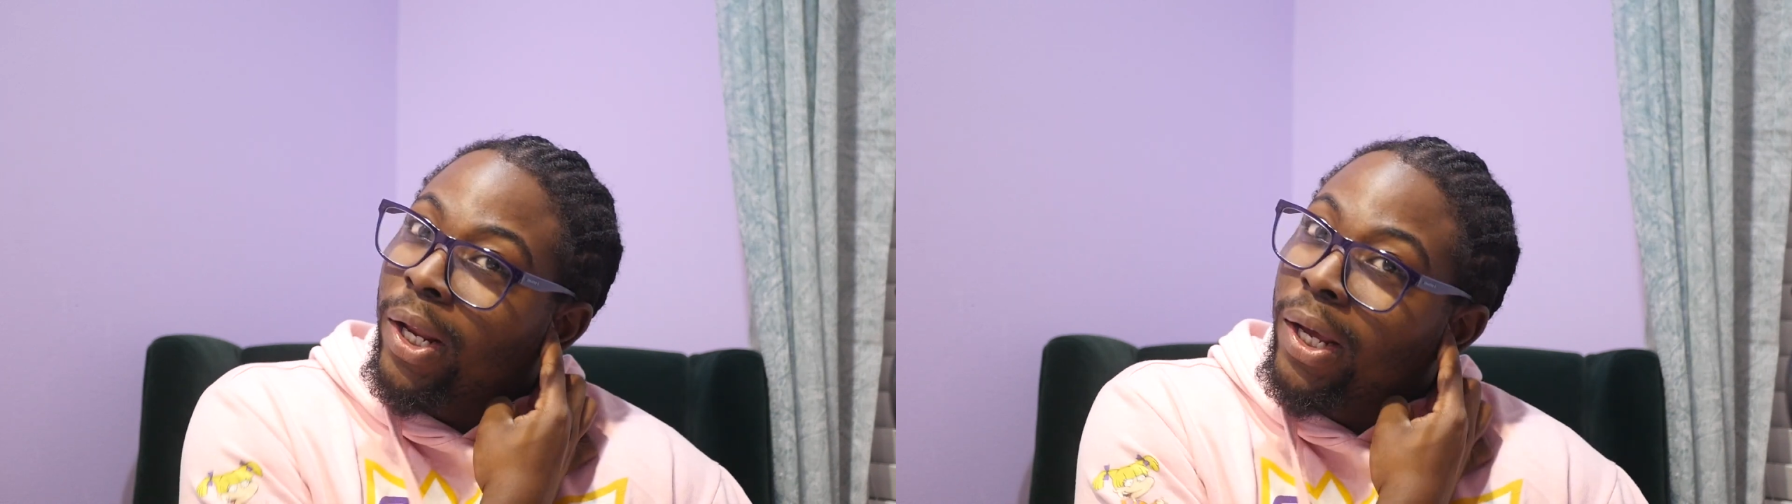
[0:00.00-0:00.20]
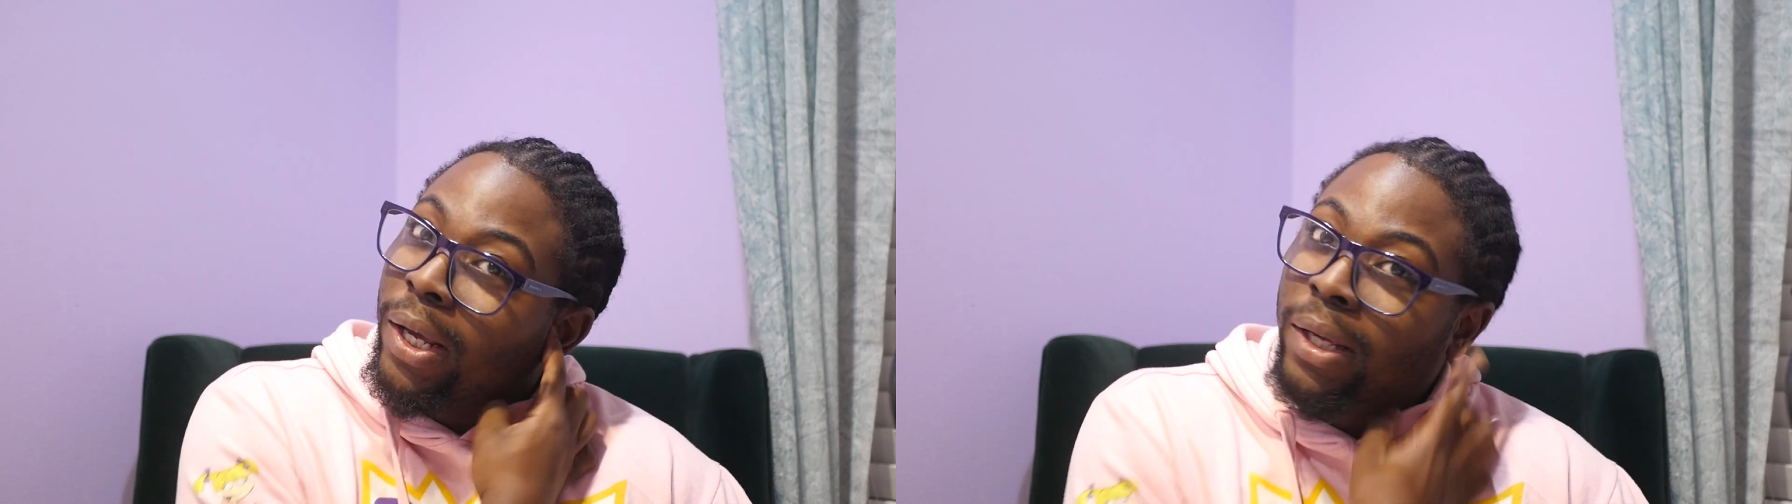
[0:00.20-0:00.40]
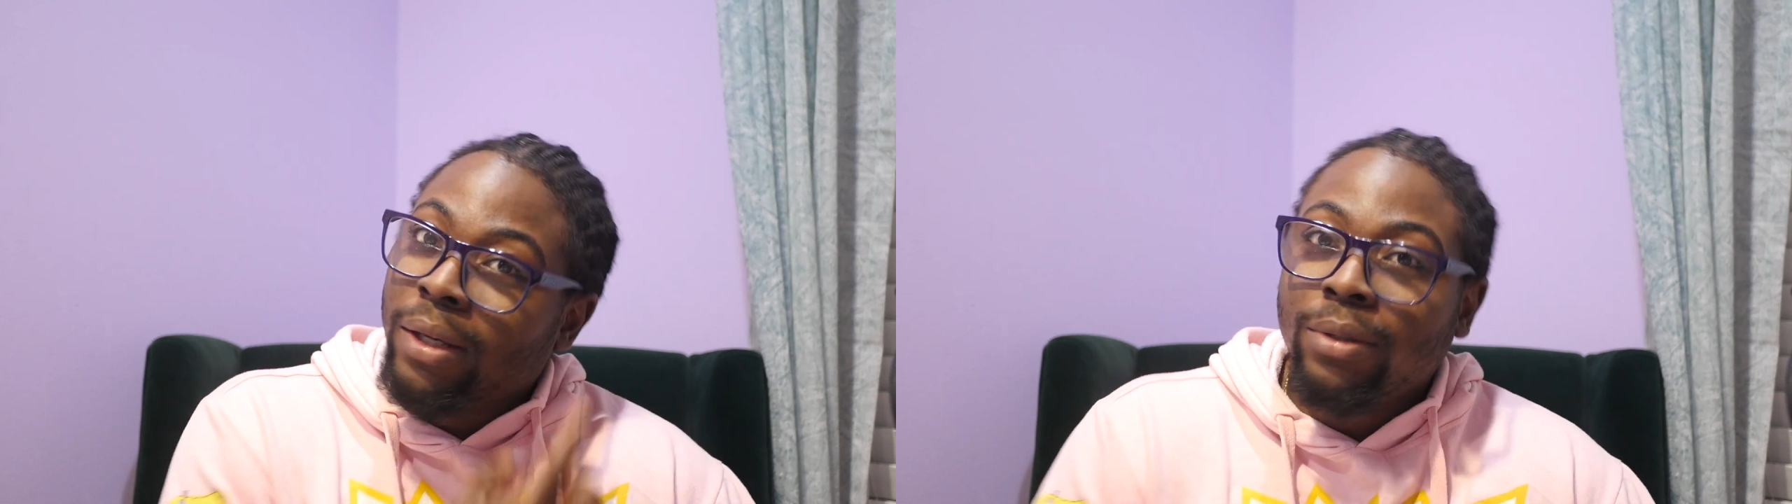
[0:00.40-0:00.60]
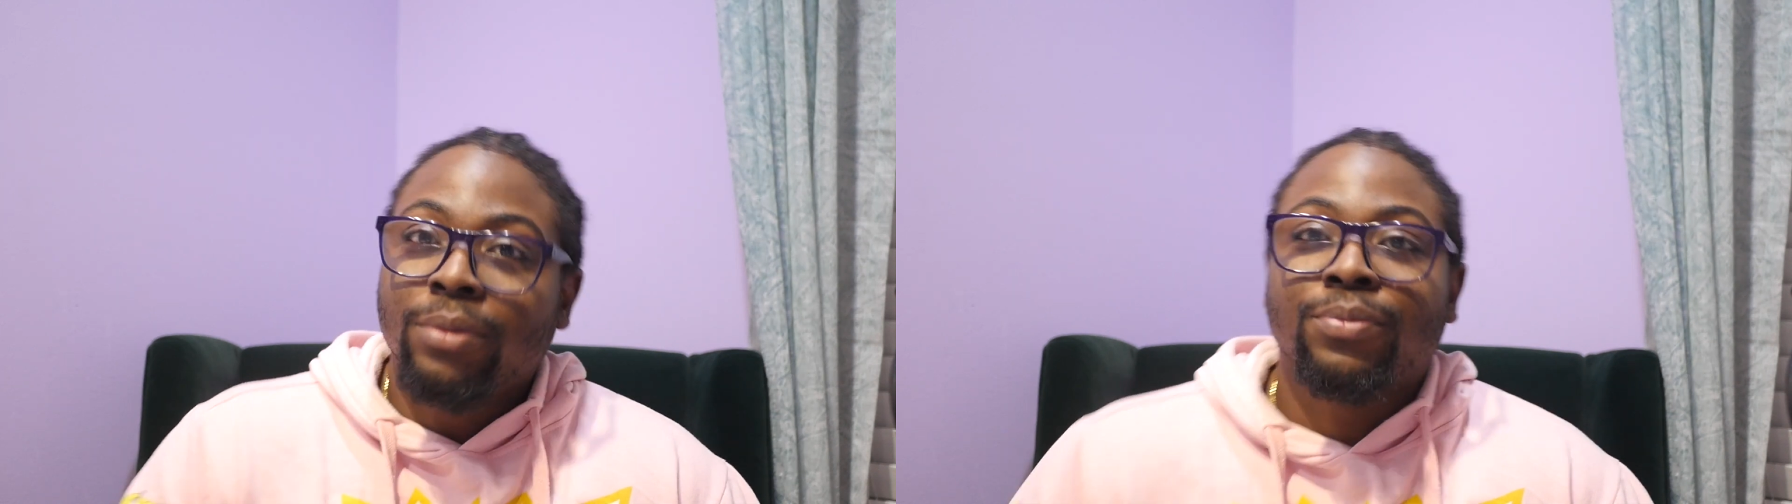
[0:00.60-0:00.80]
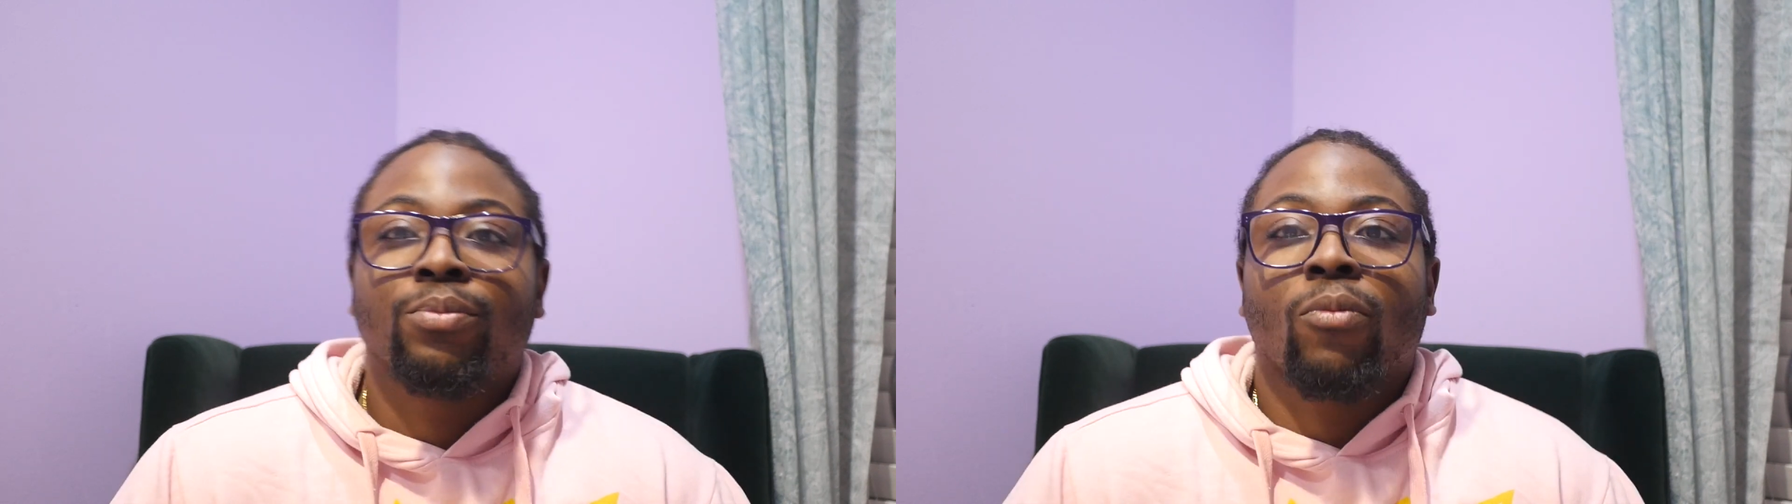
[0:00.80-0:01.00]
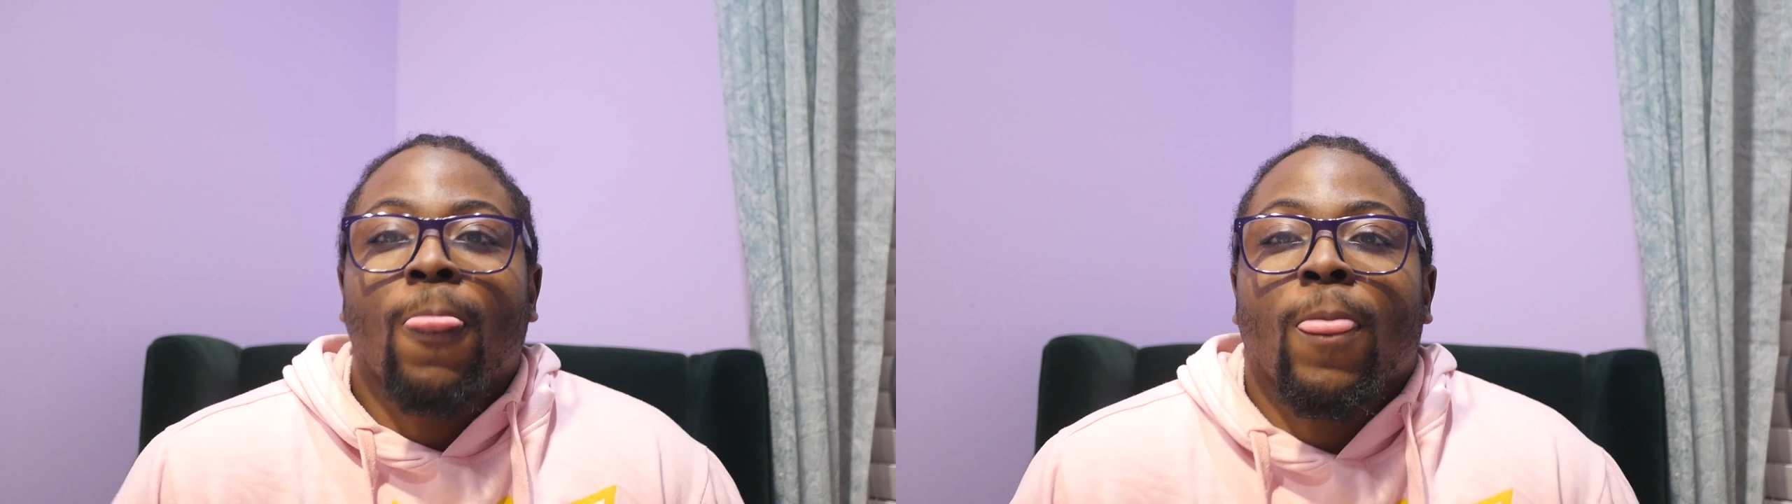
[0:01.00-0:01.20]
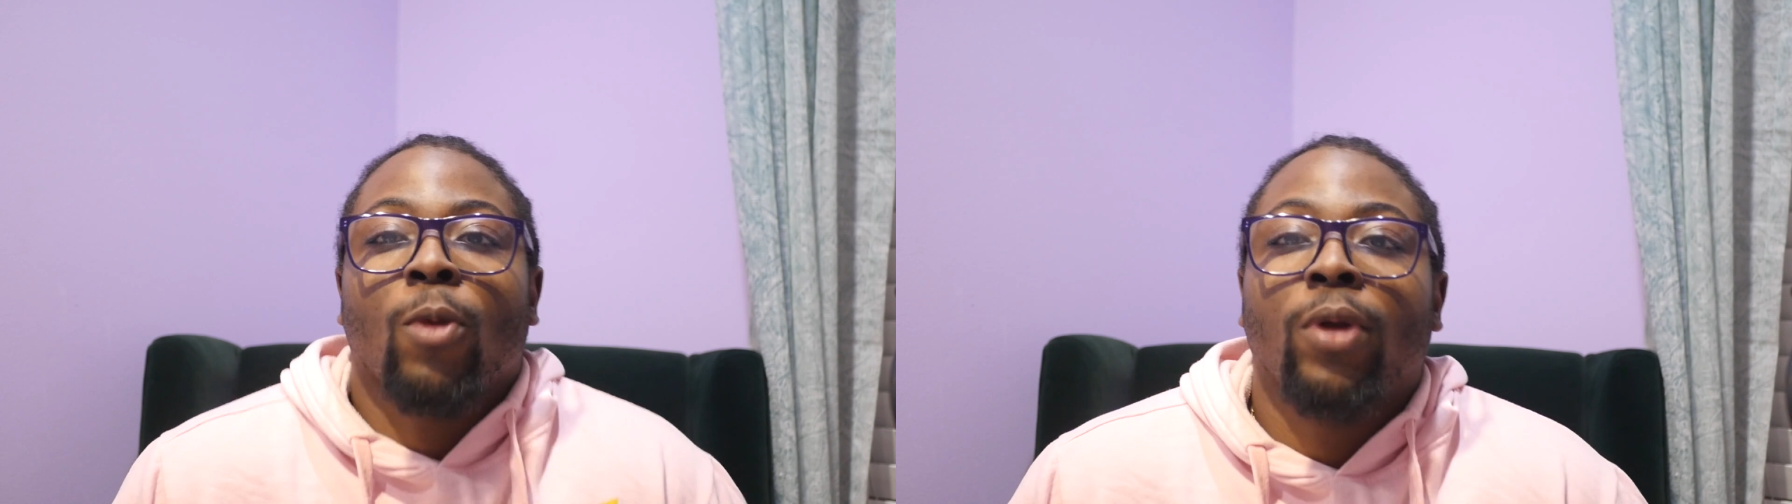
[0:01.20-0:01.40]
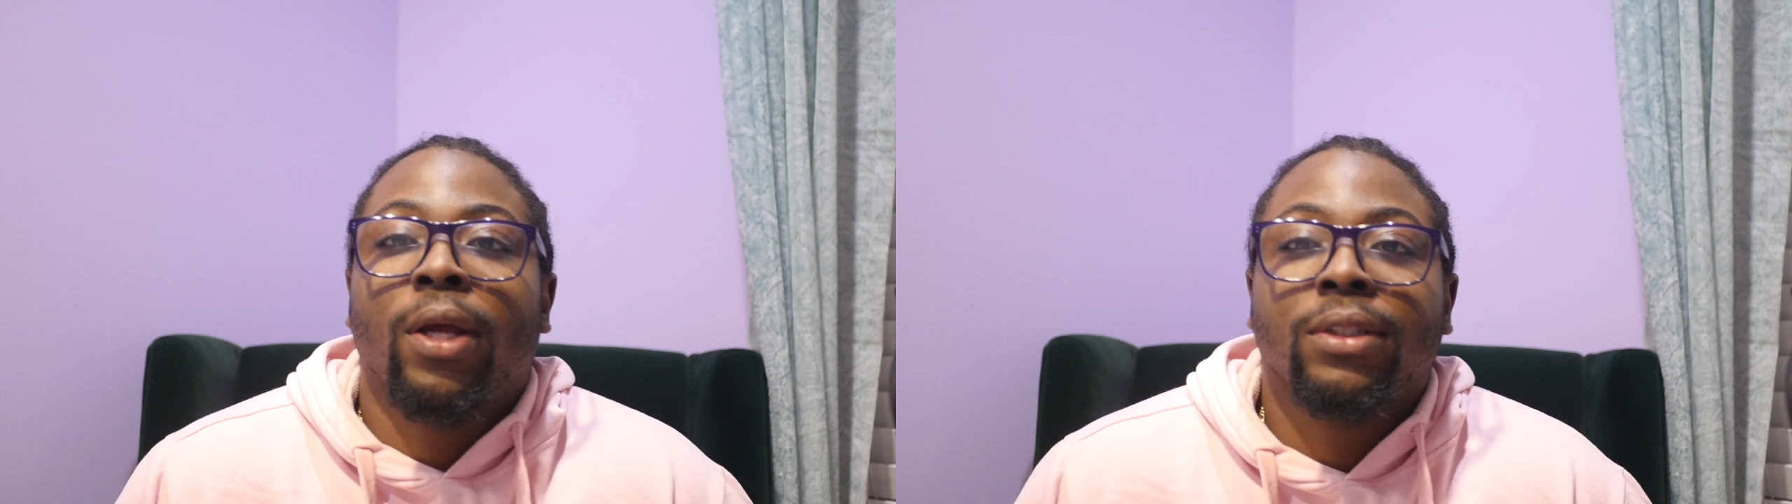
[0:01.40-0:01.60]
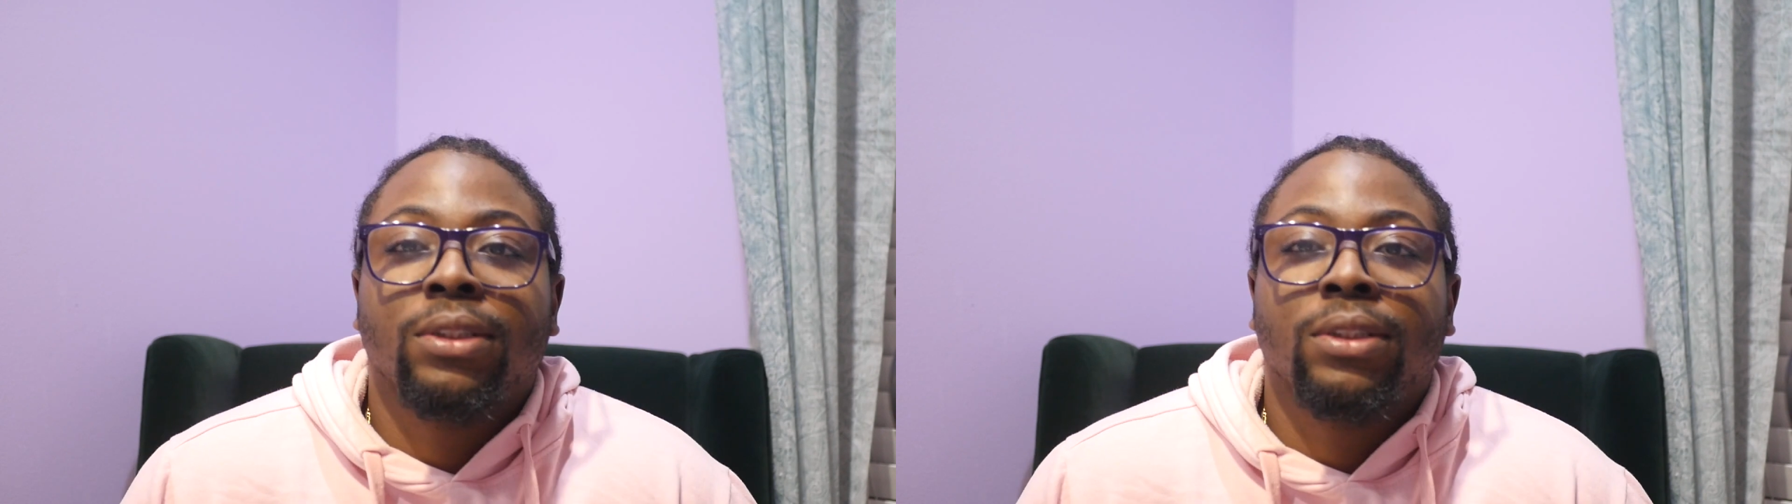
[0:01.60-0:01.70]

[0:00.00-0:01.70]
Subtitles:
I